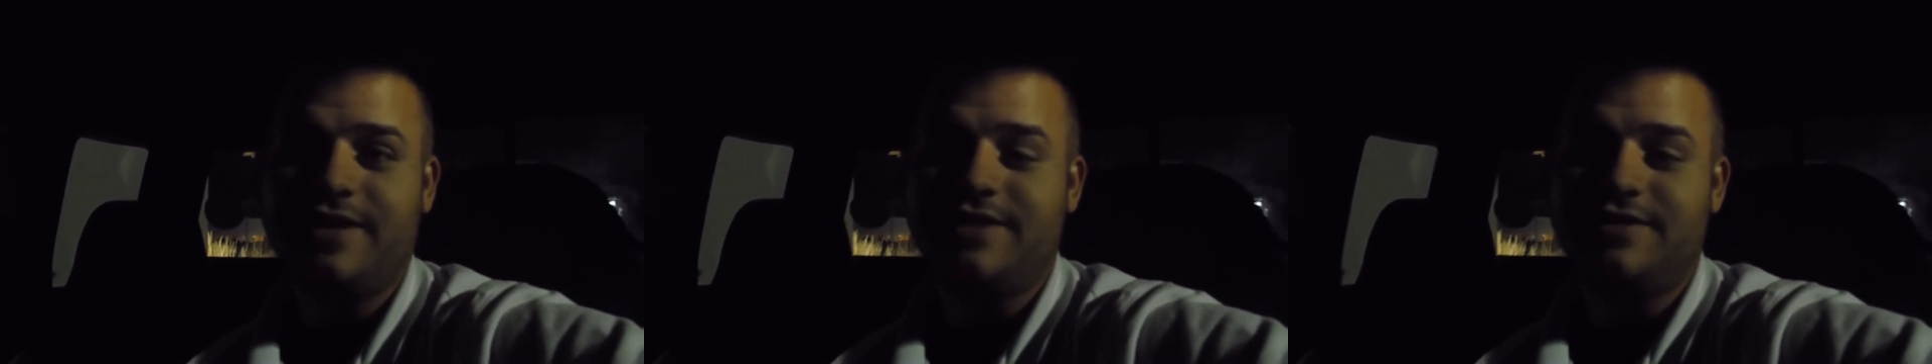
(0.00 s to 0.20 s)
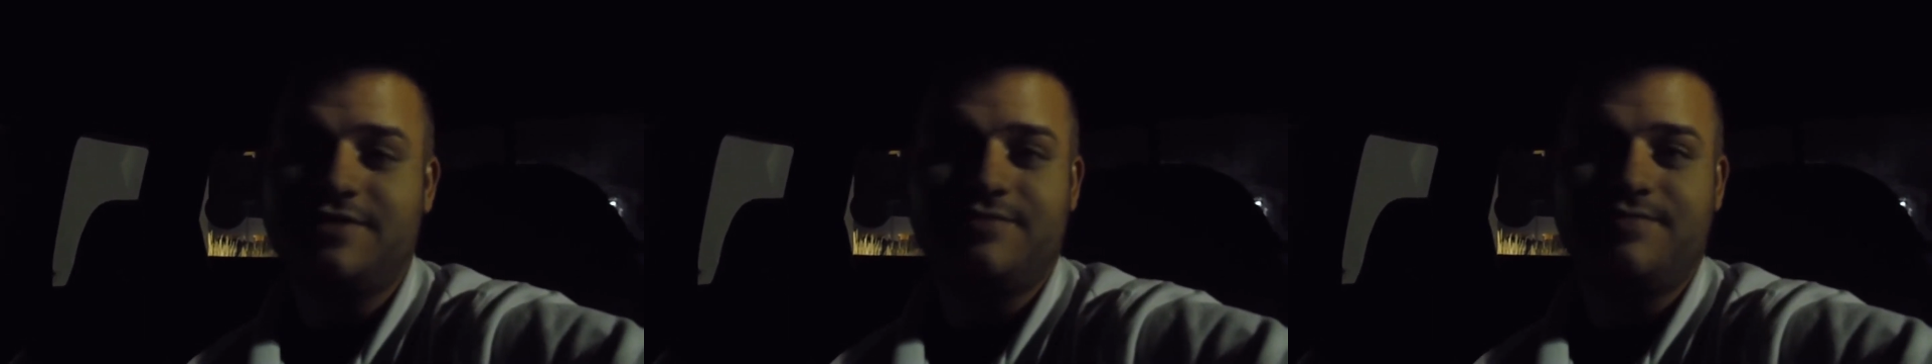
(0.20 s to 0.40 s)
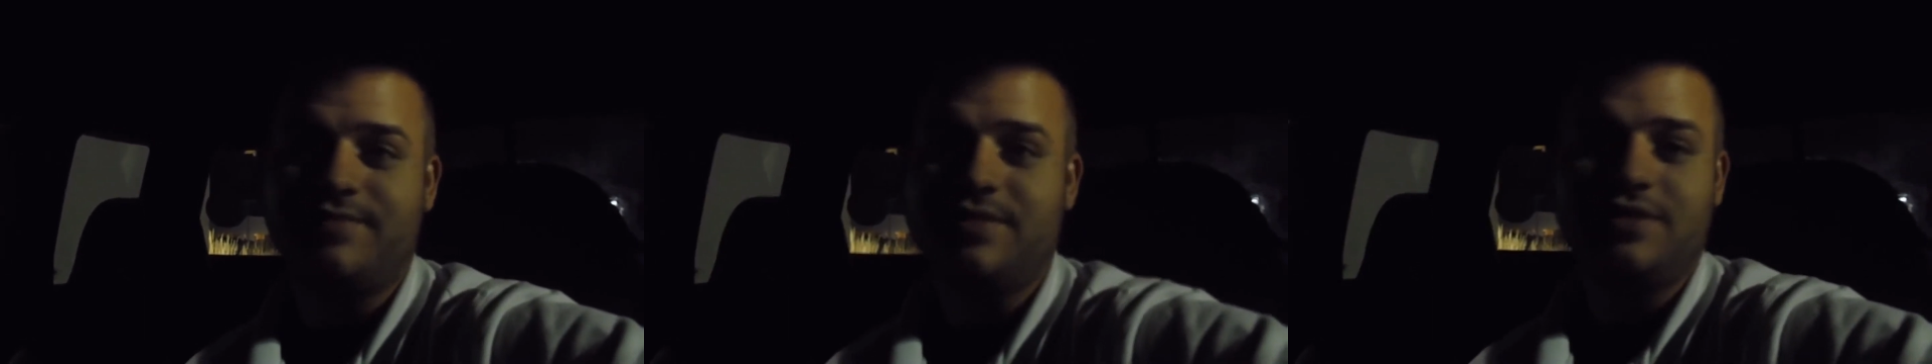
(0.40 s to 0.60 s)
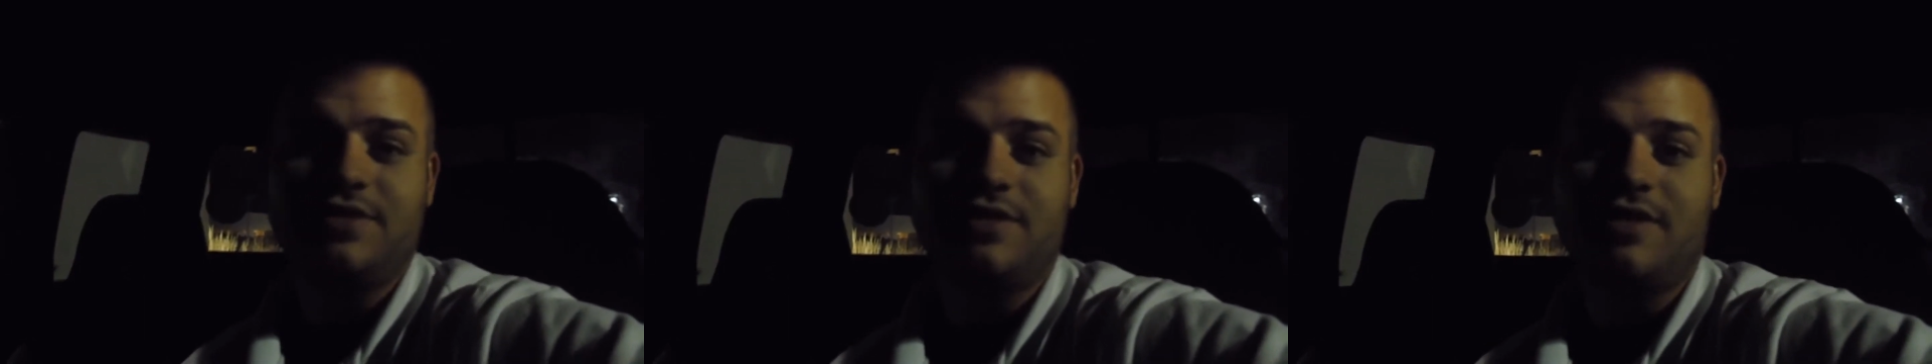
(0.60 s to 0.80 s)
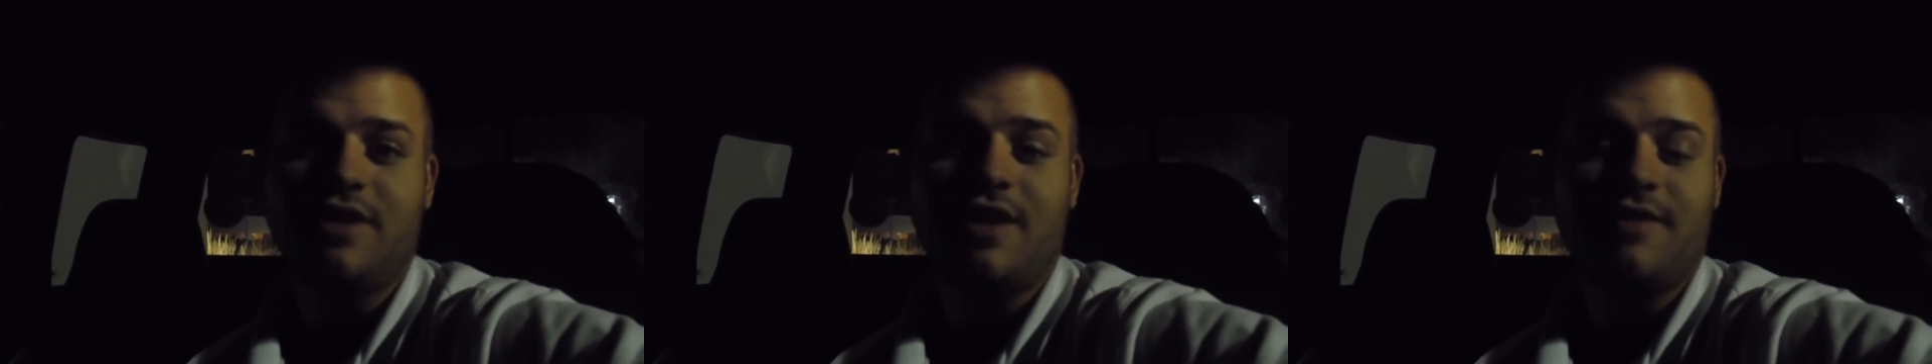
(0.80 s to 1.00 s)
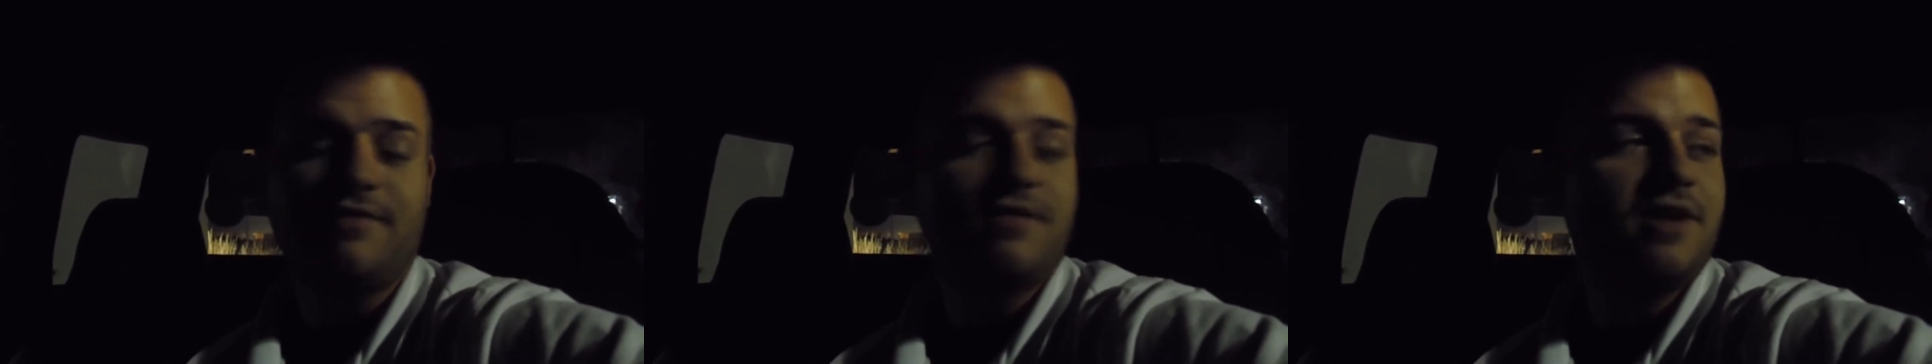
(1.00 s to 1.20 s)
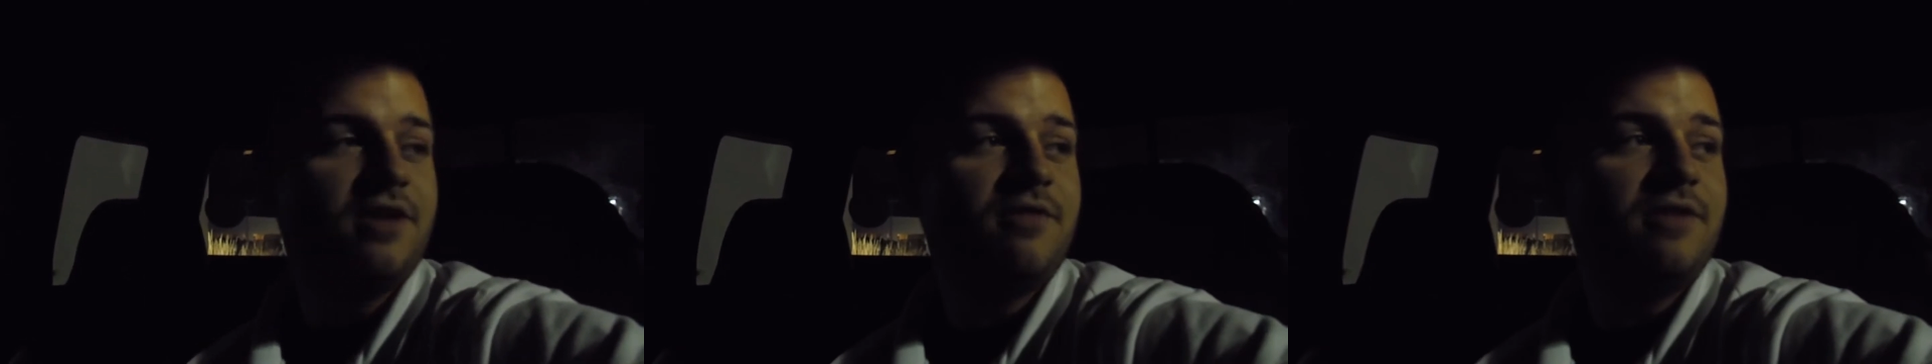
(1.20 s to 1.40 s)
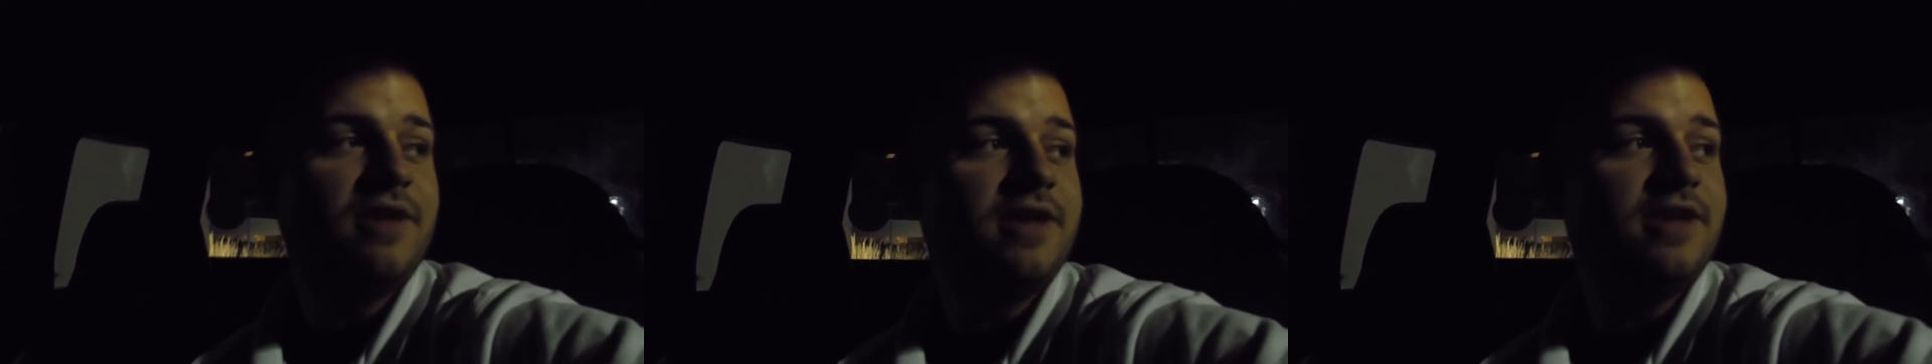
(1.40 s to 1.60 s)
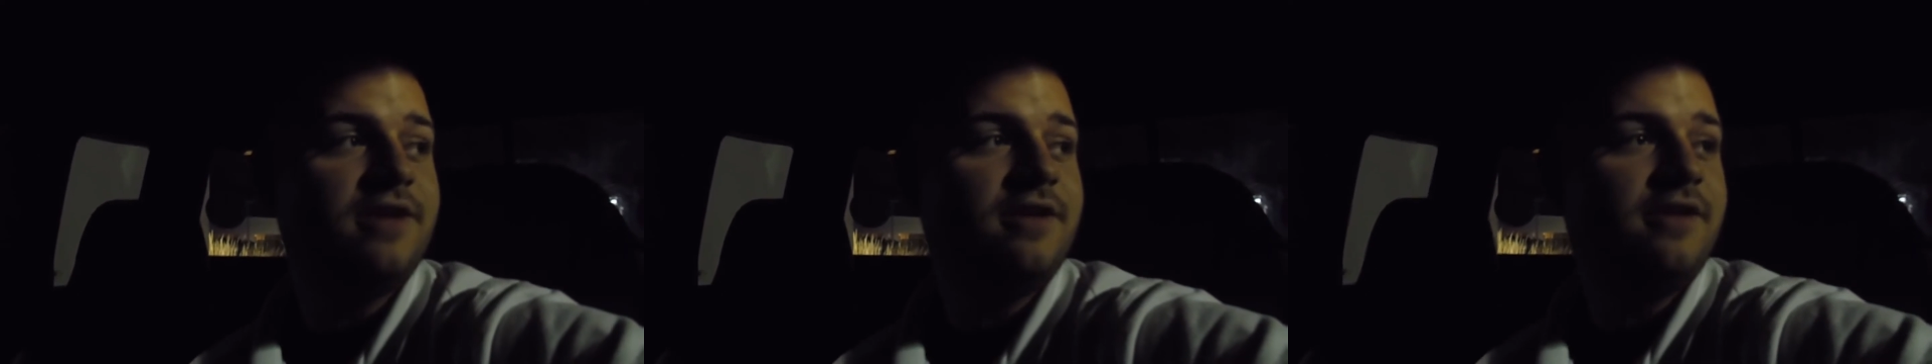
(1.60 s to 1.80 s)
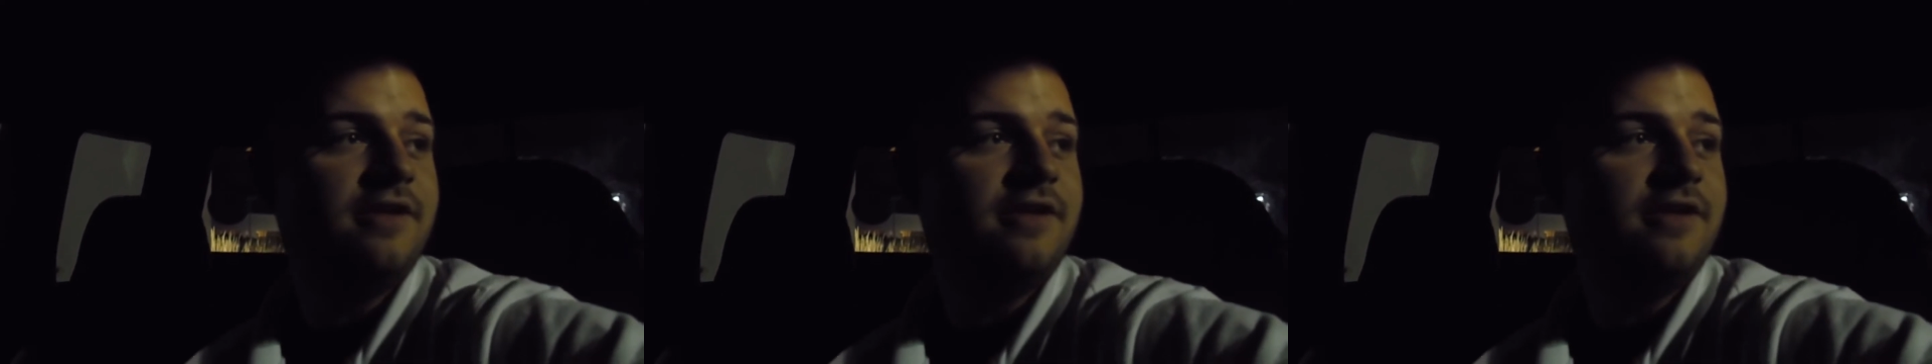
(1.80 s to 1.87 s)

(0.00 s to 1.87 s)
just took off right away